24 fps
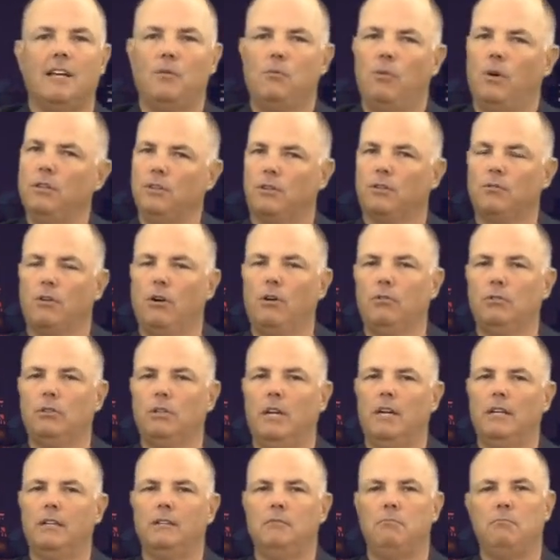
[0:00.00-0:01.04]
They want their
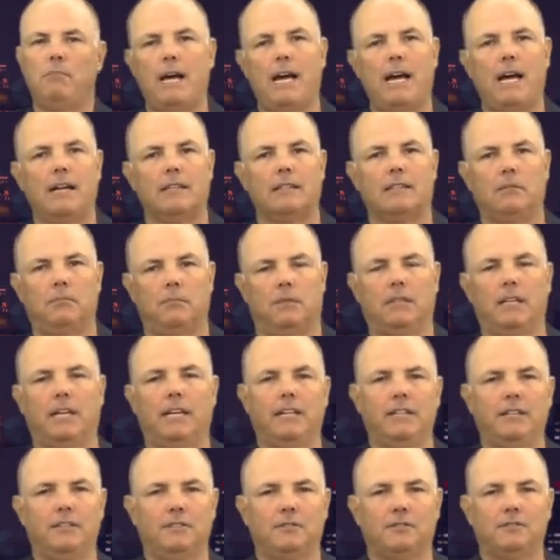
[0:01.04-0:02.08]
old London back. The
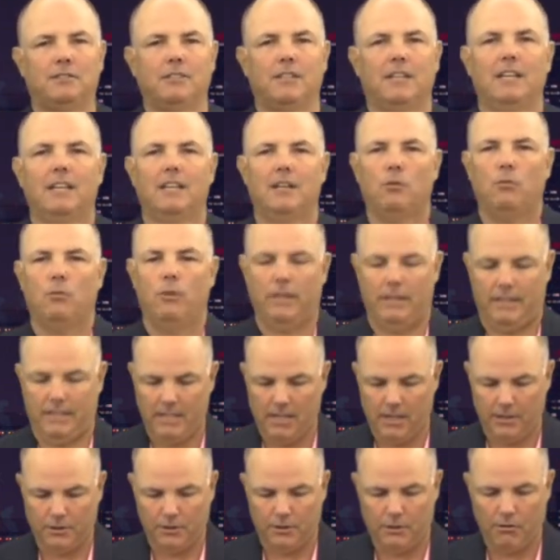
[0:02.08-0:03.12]
millennials went
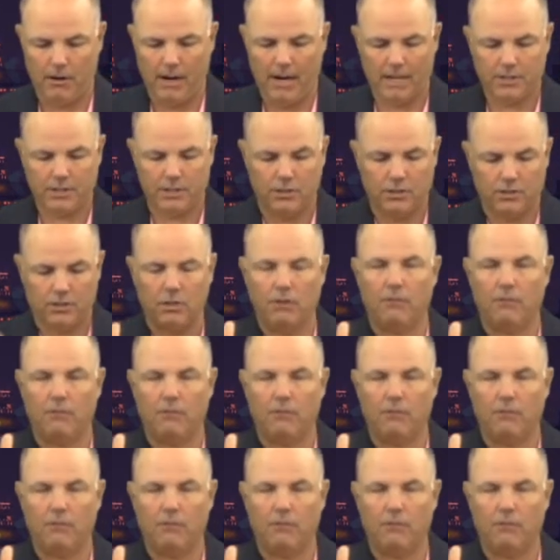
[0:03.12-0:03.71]
the other direction.